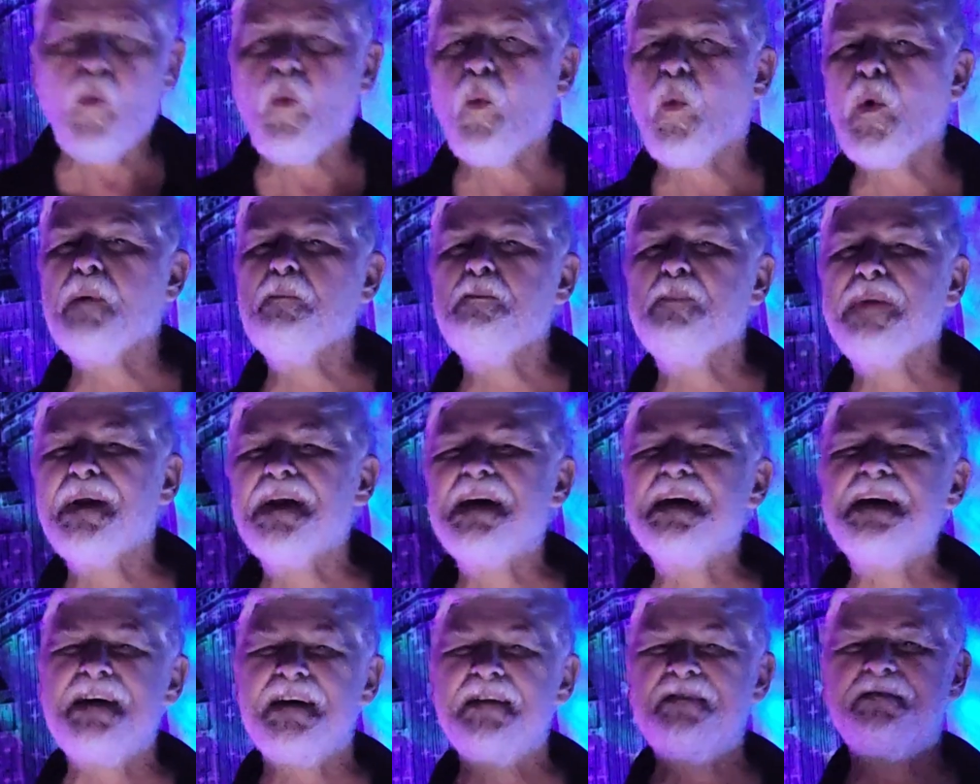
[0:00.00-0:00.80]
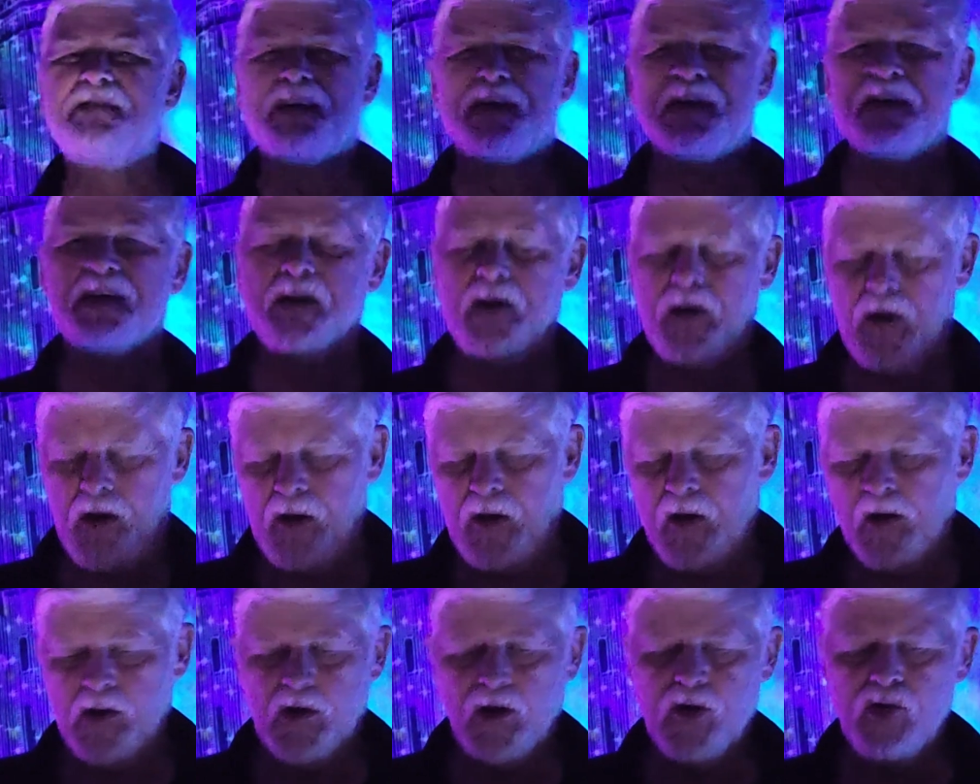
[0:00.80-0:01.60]
would believe it,
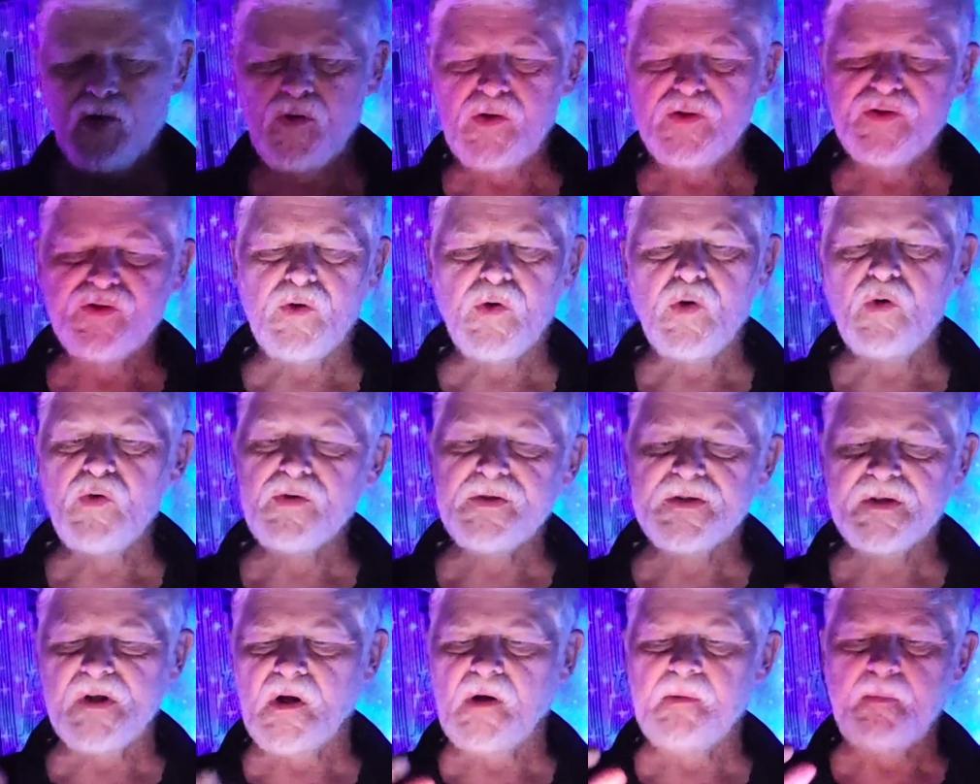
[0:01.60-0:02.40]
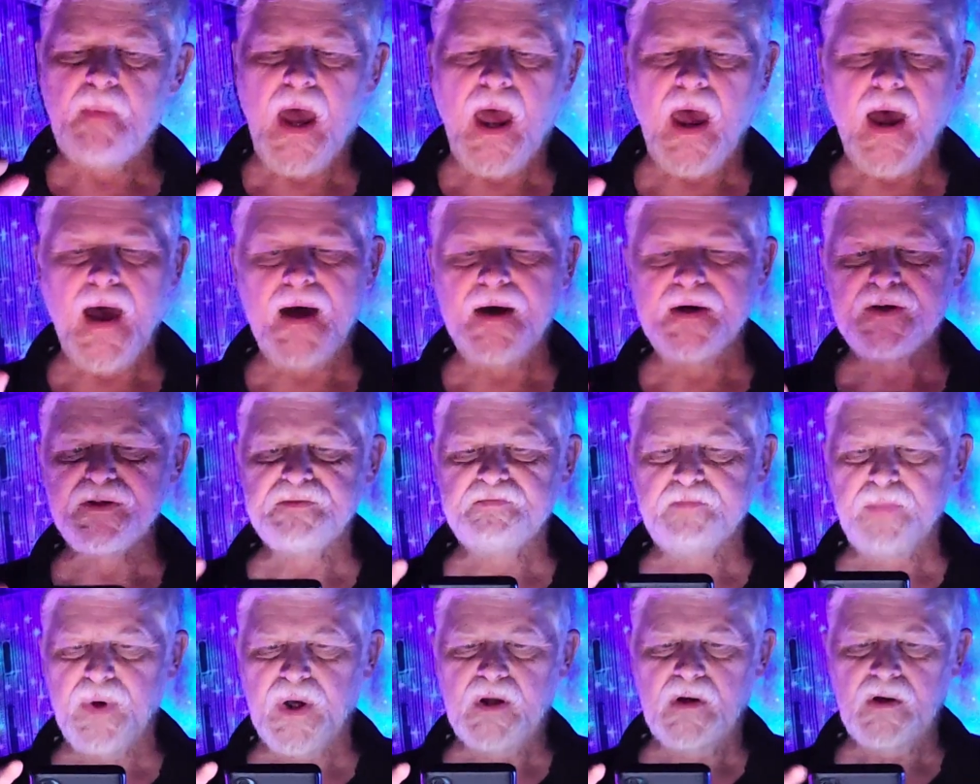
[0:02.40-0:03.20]
the New Jerusalem has
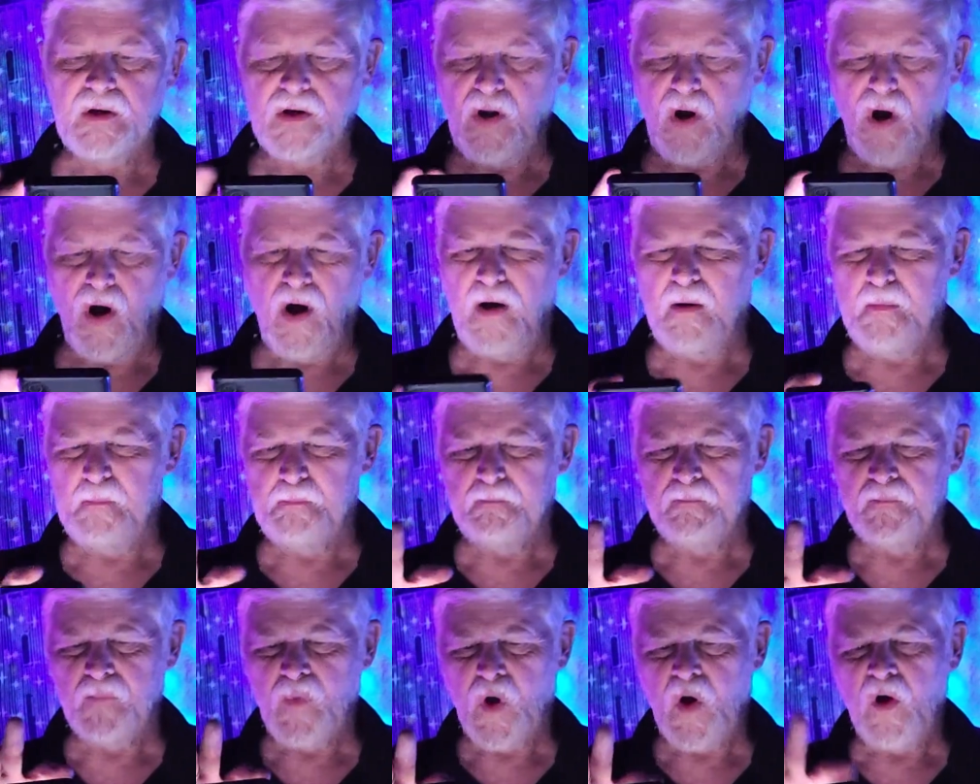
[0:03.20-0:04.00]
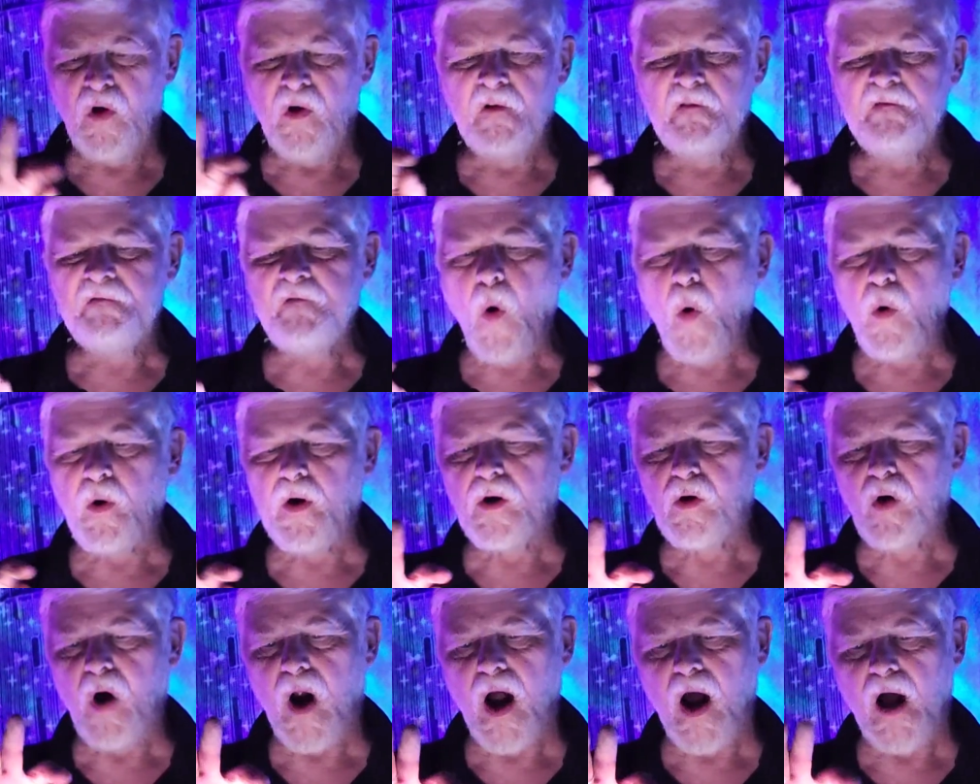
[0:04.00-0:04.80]
been um,
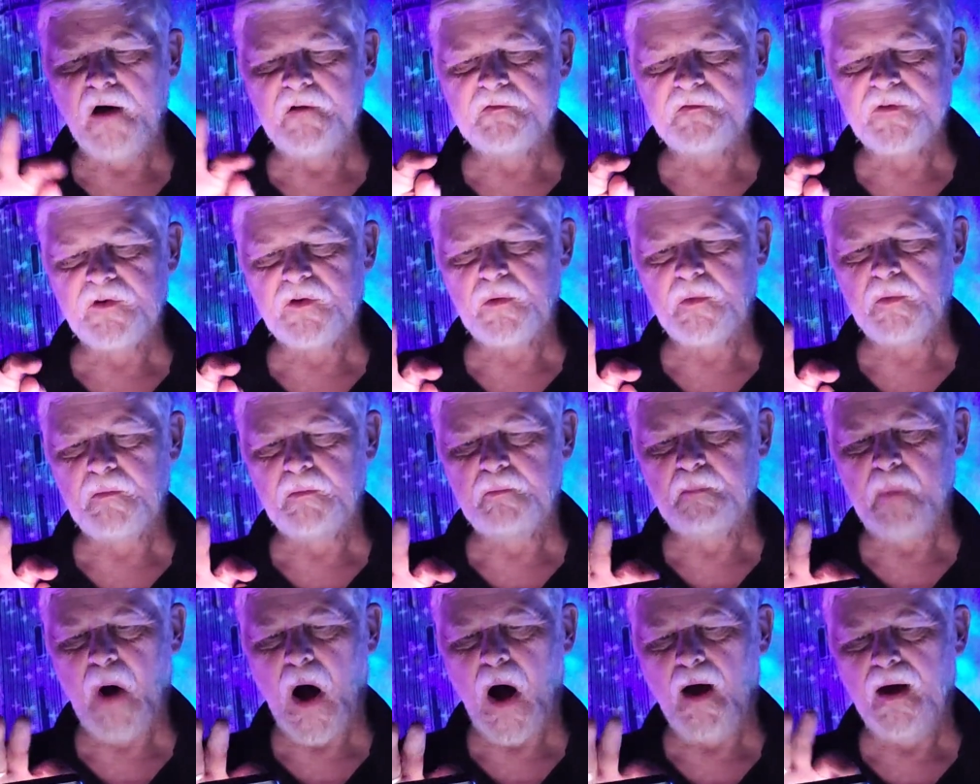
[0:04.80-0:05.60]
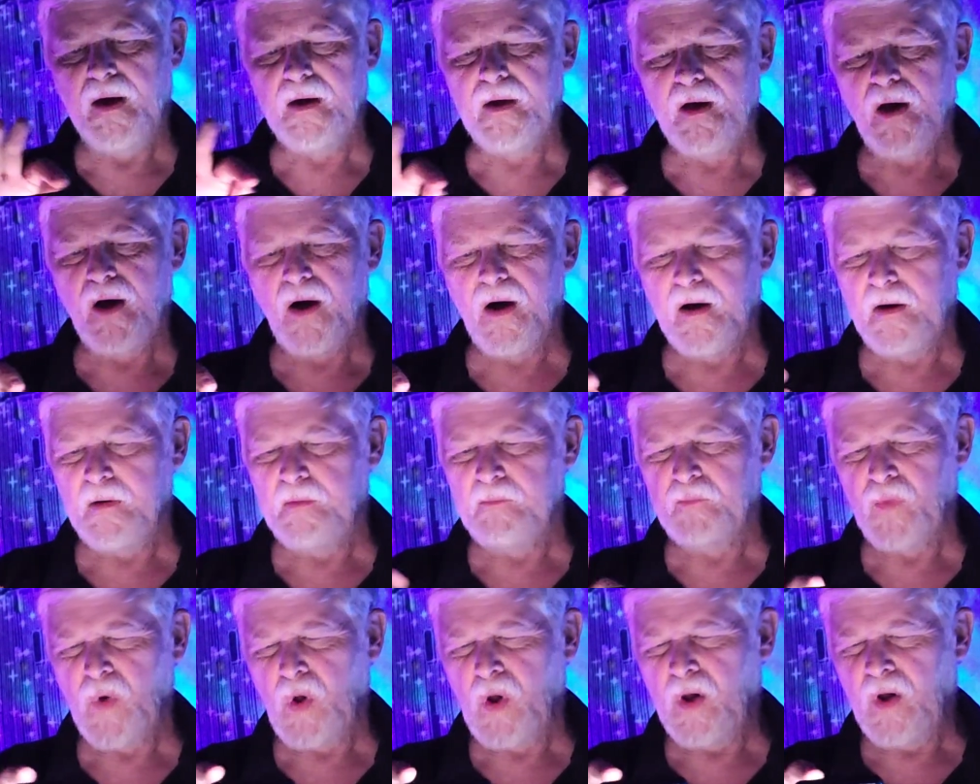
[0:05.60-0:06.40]
photographed by uh,
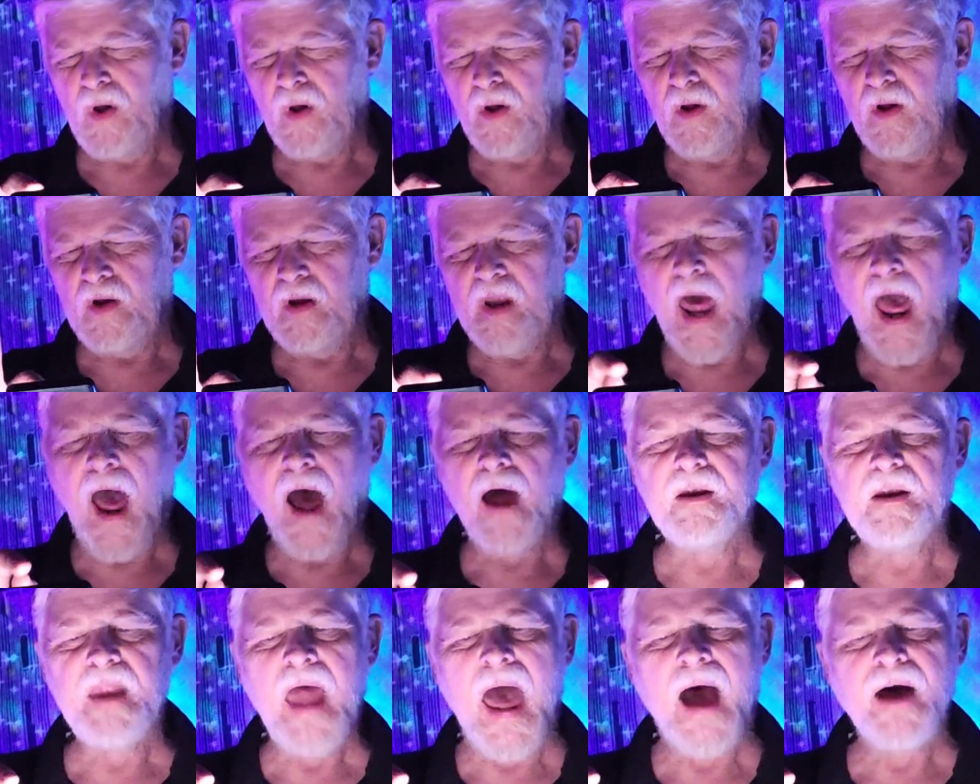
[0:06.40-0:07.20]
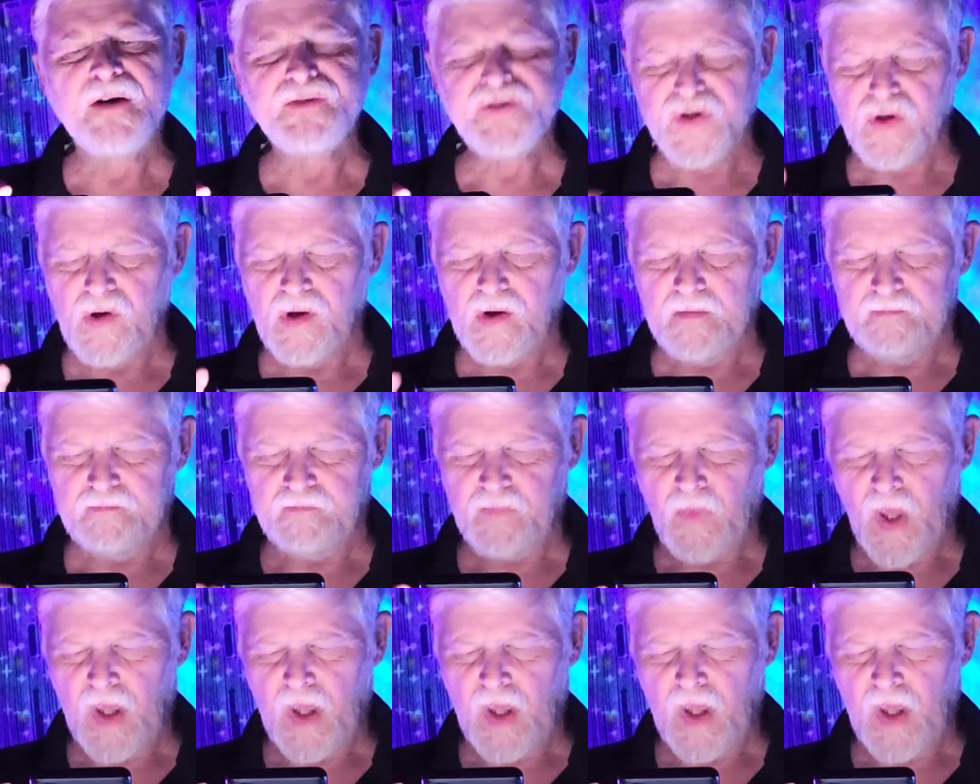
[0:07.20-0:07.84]
Na NASA.